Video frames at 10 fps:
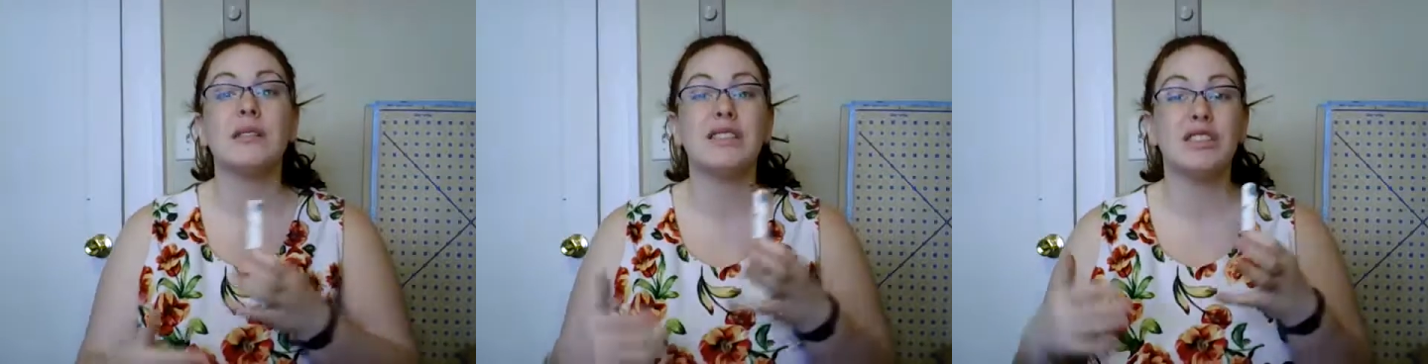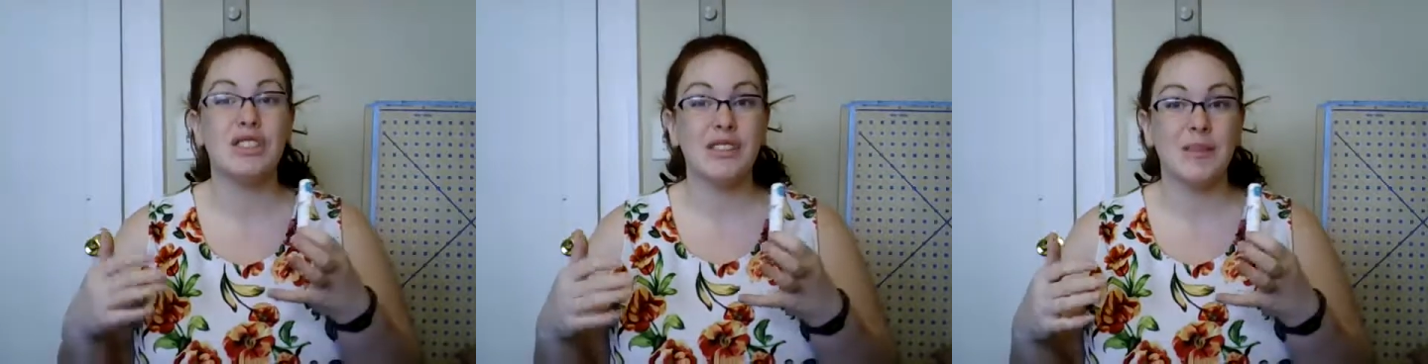It's
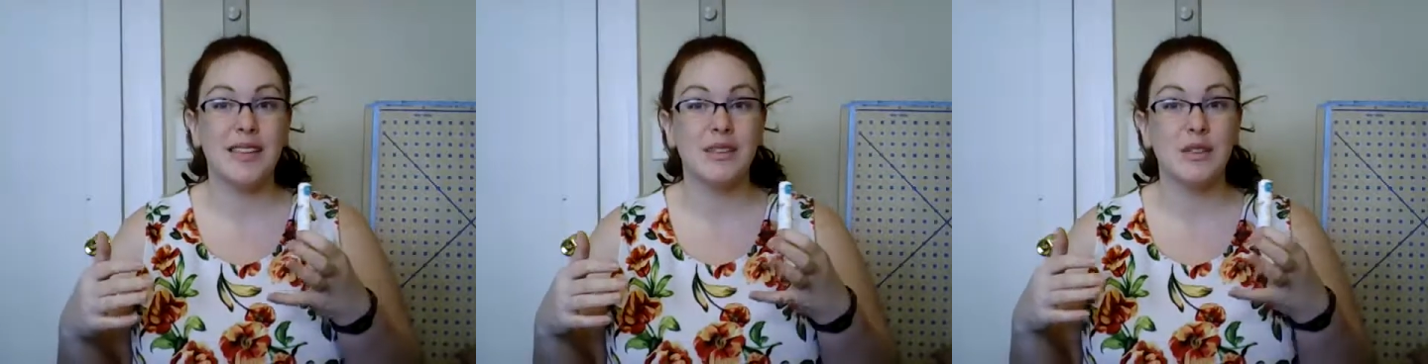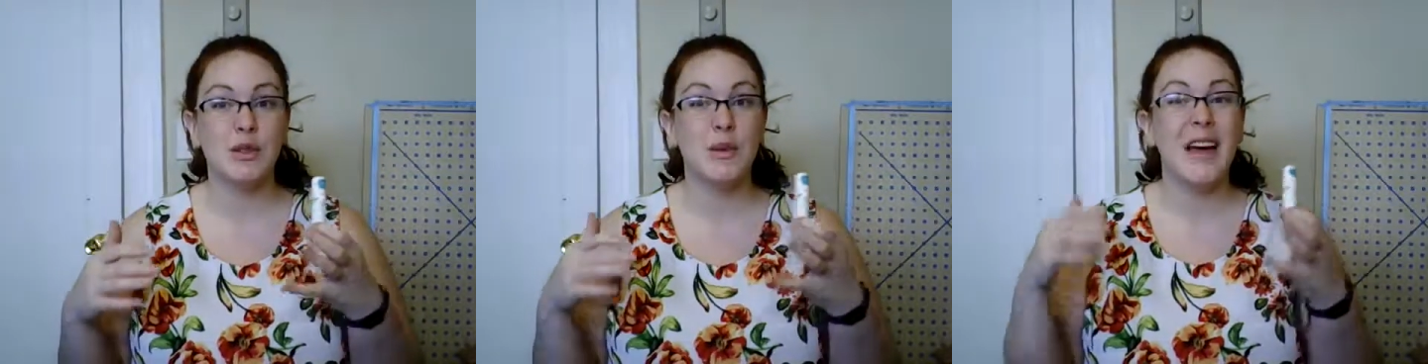just something
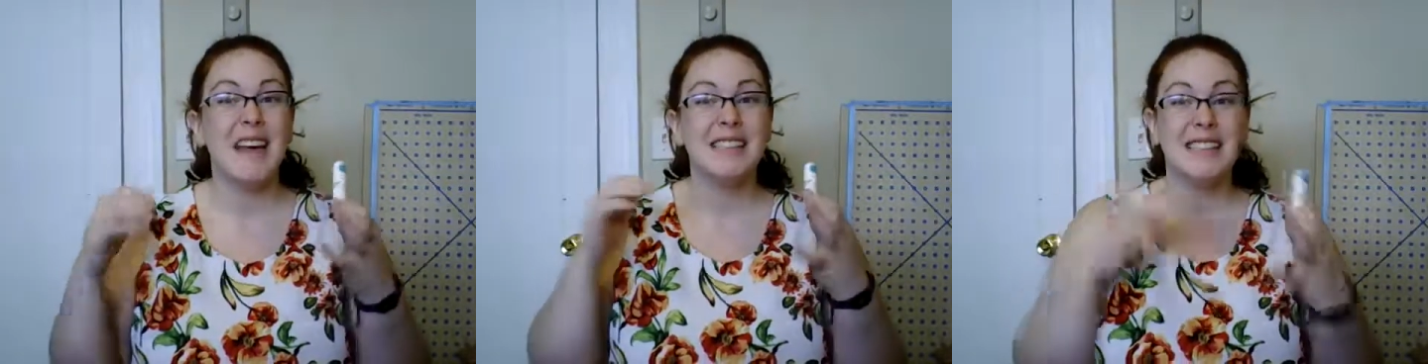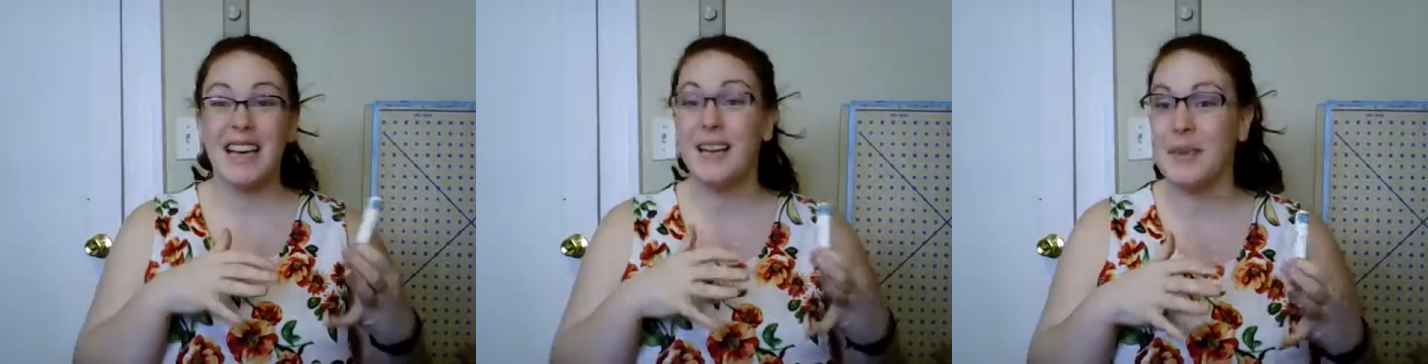to
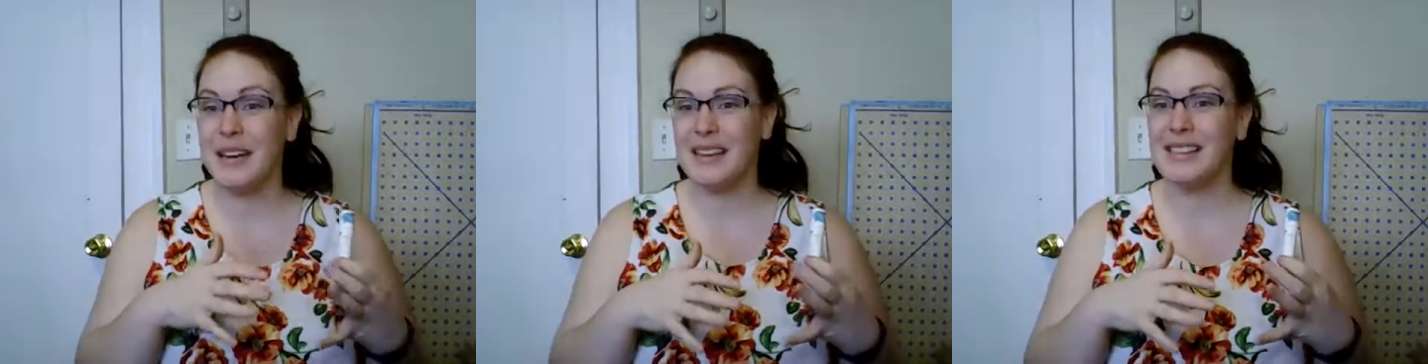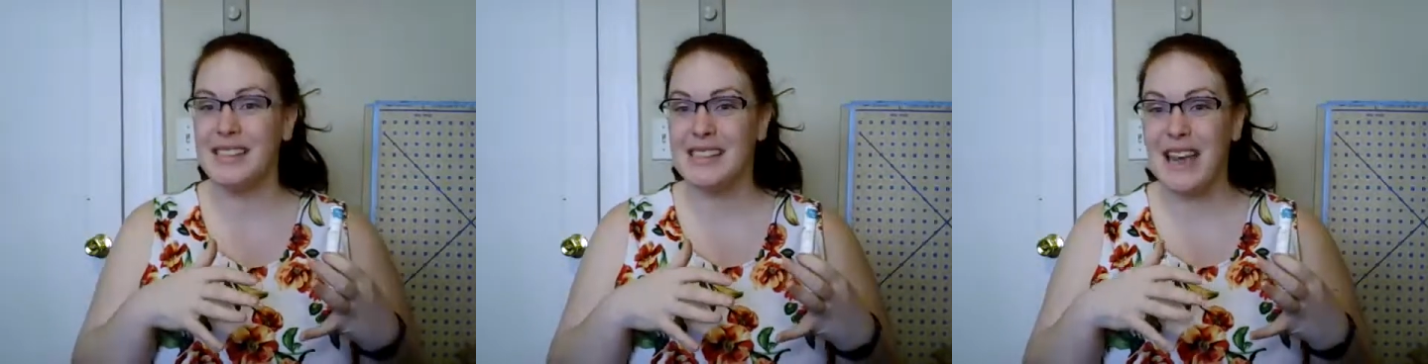take a bit of the
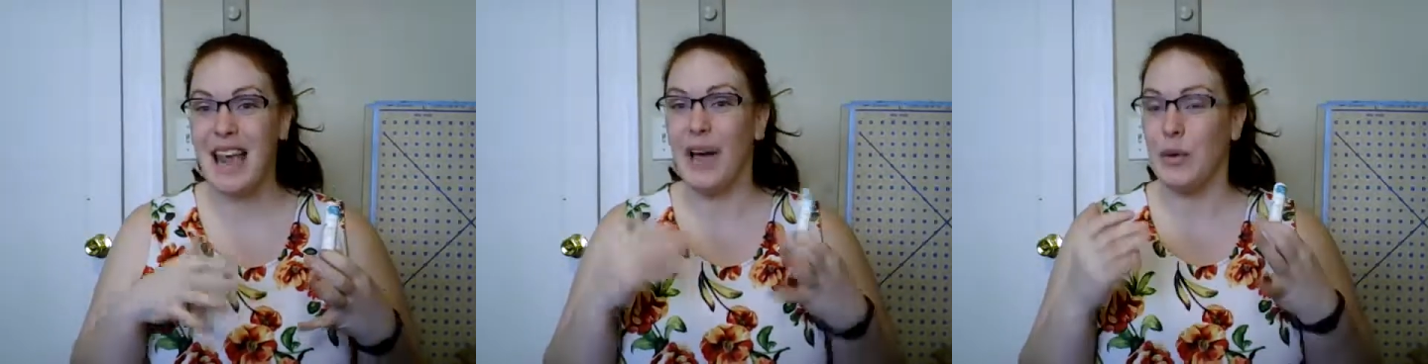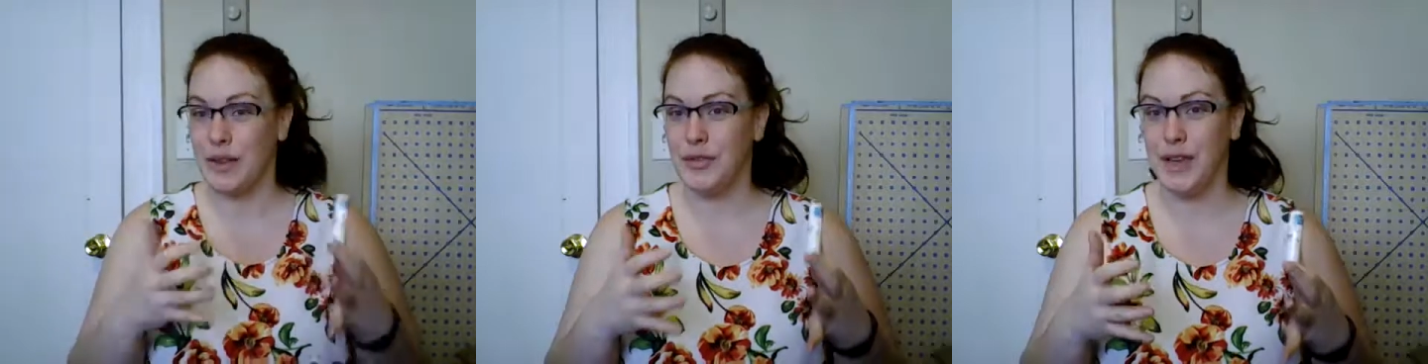sting
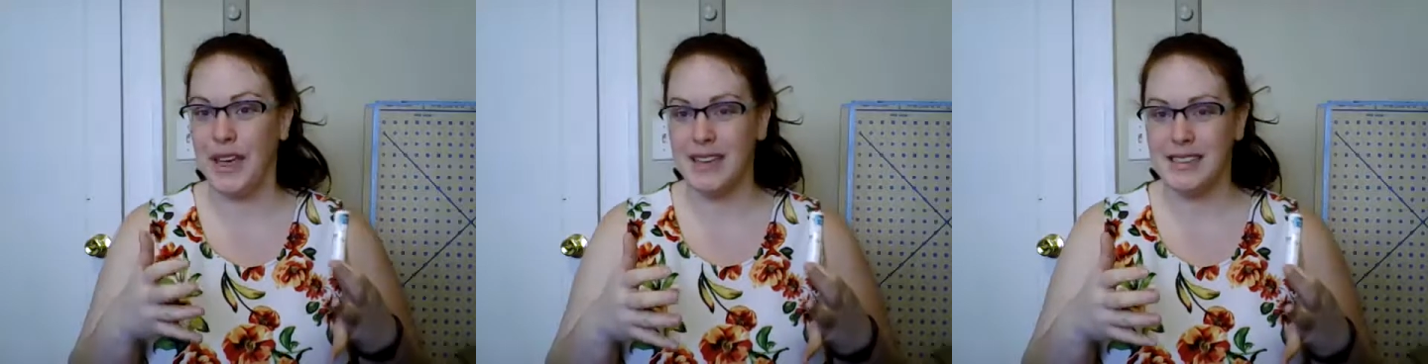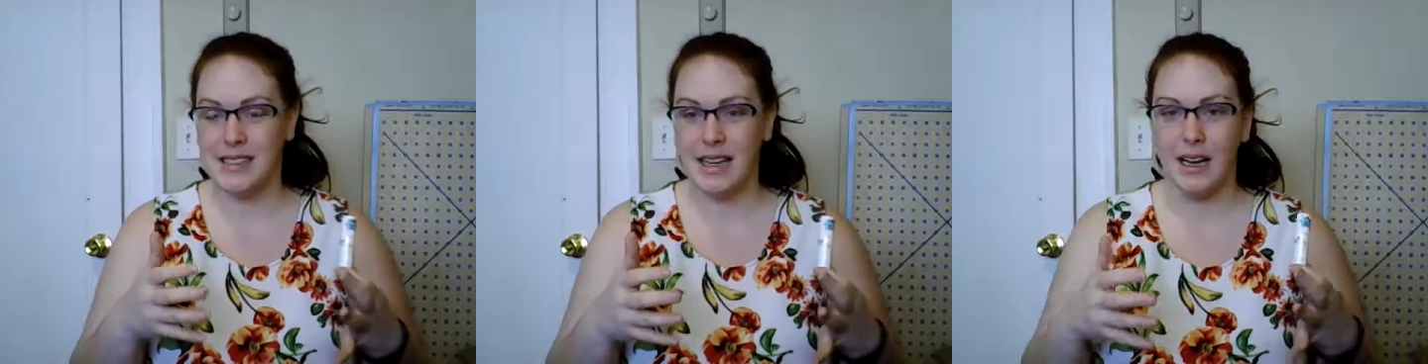out if you
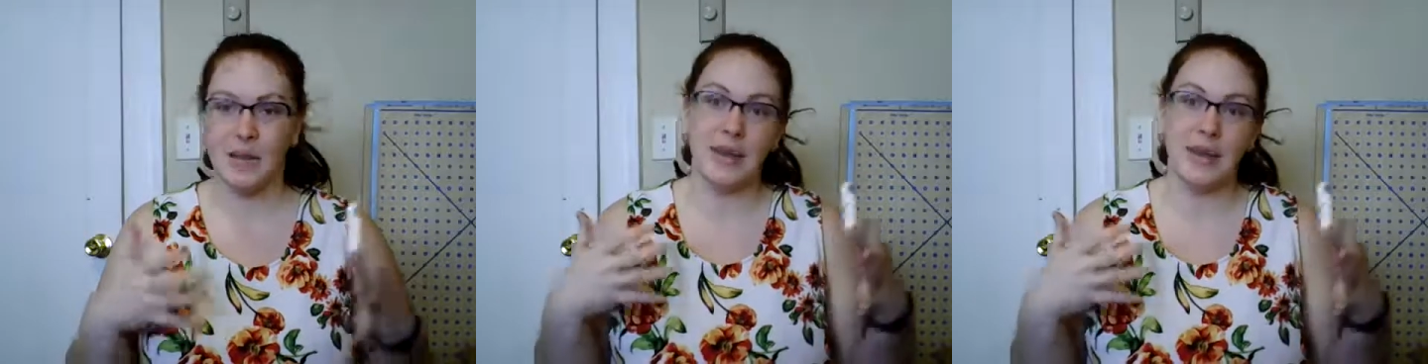get stung,